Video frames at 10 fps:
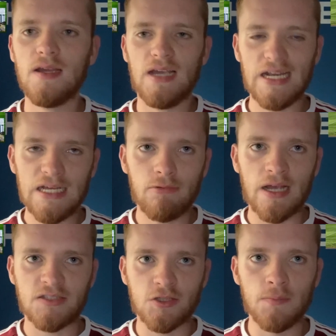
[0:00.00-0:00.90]

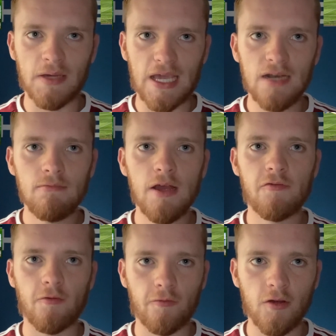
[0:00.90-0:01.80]
Anyway, to begin with,
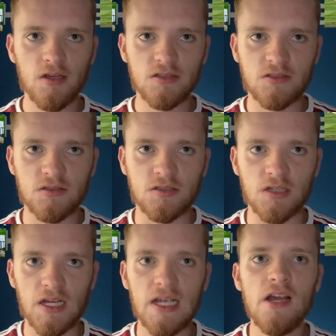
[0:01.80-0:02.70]

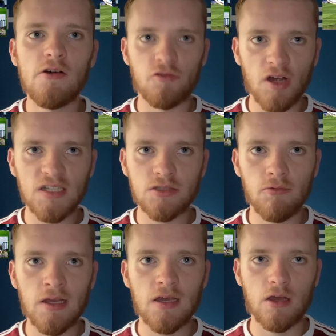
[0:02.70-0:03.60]
firstly, right
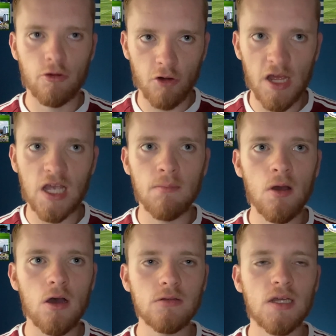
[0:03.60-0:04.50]
winger Craig
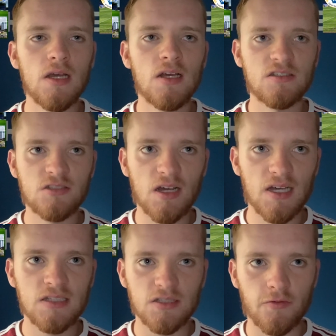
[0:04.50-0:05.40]
Mann
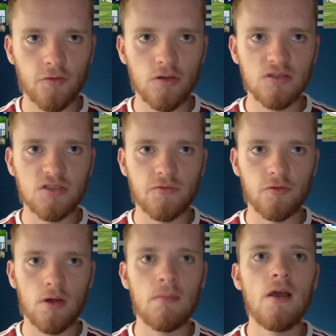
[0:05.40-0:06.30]
signed for us
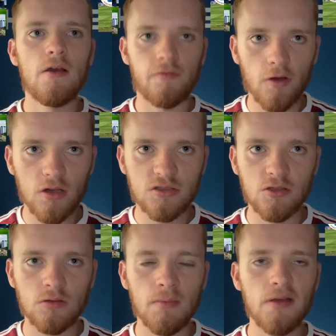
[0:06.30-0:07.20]
from
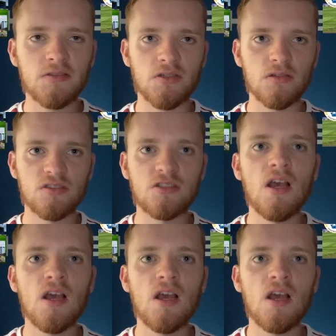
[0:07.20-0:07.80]
Vauxhall Motors